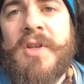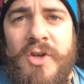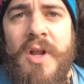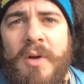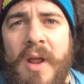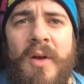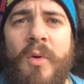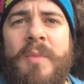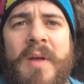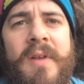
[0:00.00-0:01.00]
because you know, like
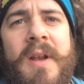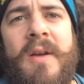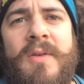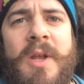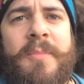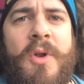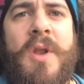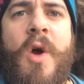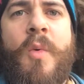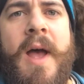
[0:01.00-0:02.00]
all of my videos I put
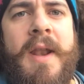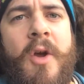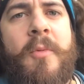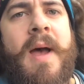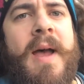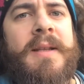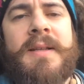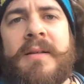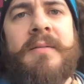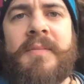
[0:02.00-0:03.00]
Nowhere Nomad,
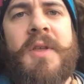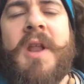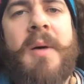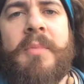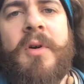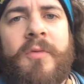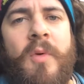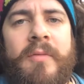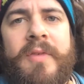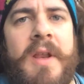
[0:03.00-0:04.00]
the number of
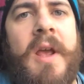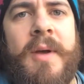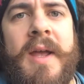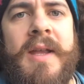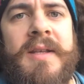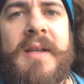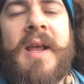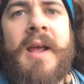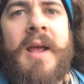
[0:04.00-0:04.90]
what video it is,